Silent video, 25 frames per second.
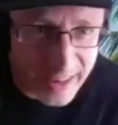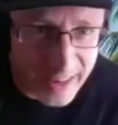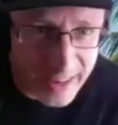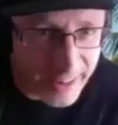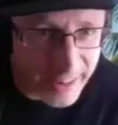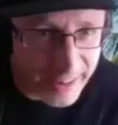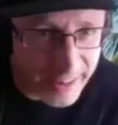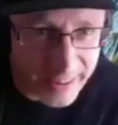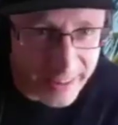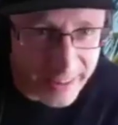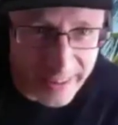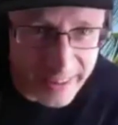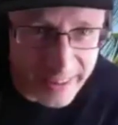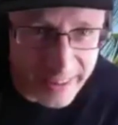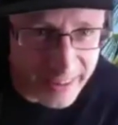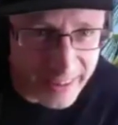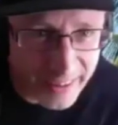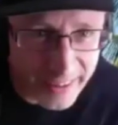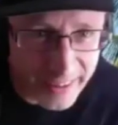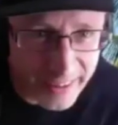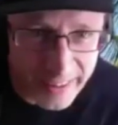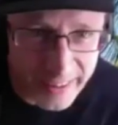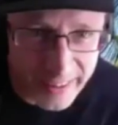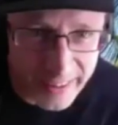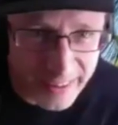And so I'm
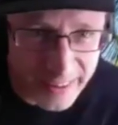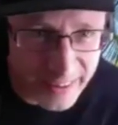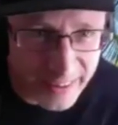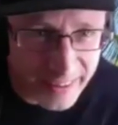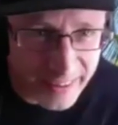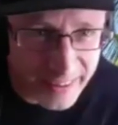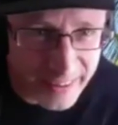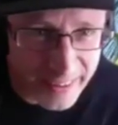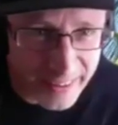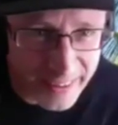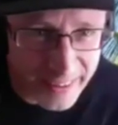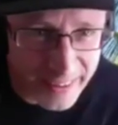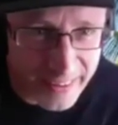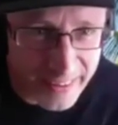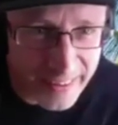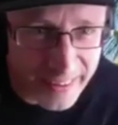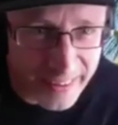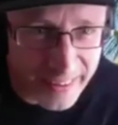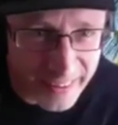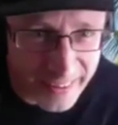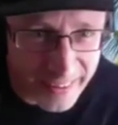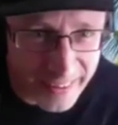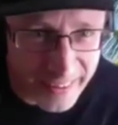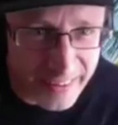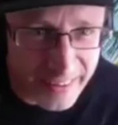looking from
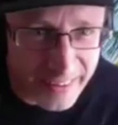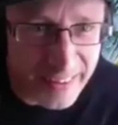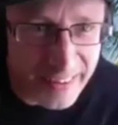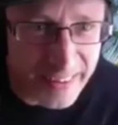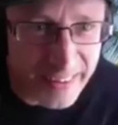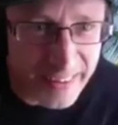behind